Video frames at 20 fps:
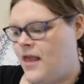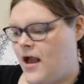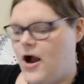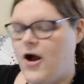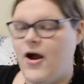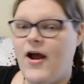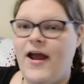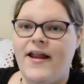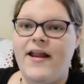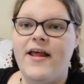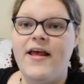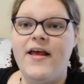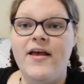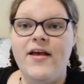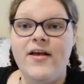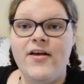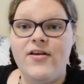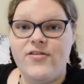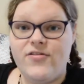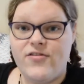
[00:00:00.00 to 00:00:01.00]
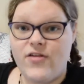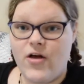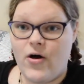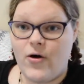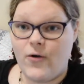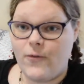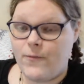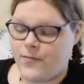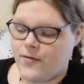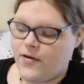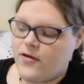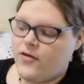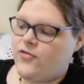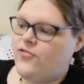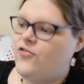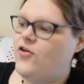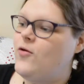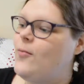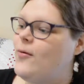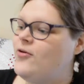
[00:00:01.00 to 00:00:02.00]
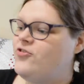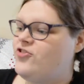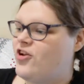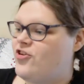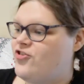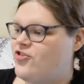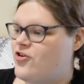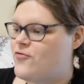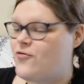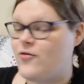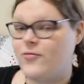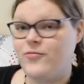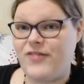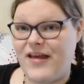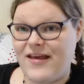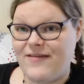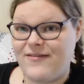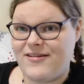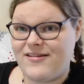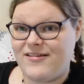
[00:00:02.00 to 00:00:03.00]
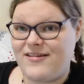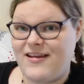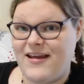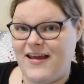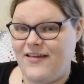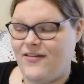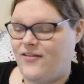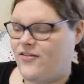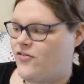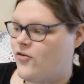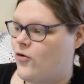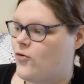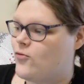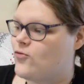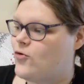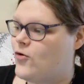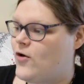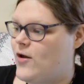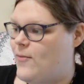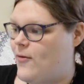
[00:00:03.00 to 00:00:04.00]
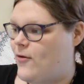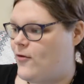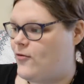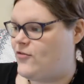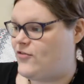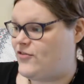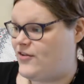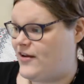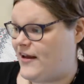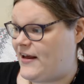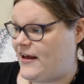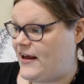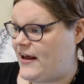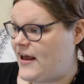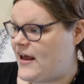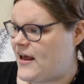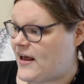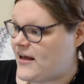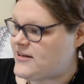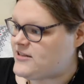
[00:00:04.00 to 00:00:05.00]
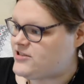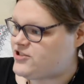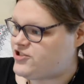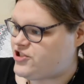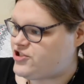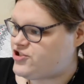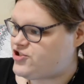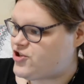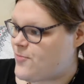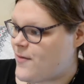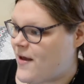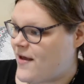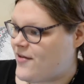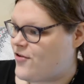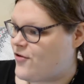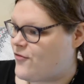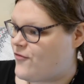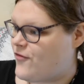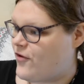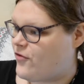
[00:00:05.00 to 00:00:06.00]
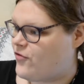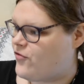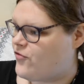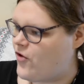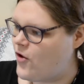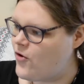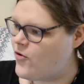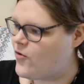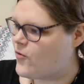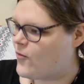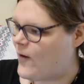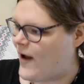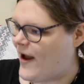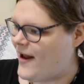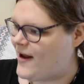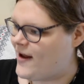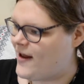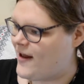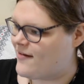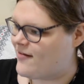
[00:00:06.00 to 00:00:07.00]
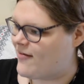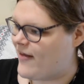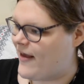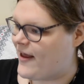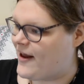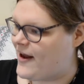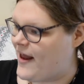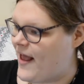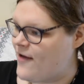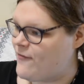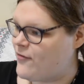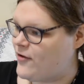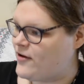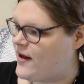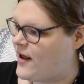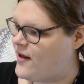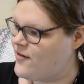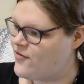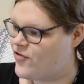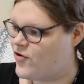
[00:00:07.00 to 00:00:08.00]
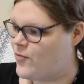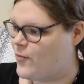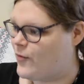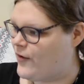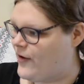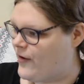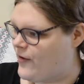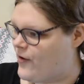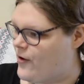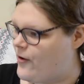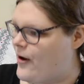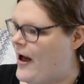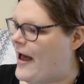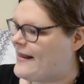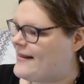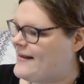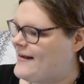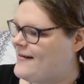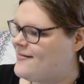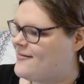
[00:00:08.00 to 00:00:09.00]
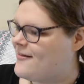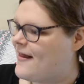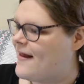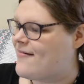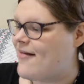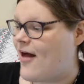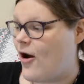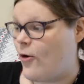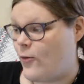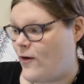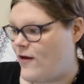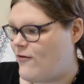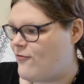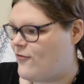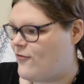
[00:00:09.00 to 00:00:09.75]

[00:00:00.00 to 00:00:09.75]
Alright, so Super Ginger from David's Tea. This is a rooibos tea. Ginger makes you feel so great, it's like an everyday superhero. At least that's how we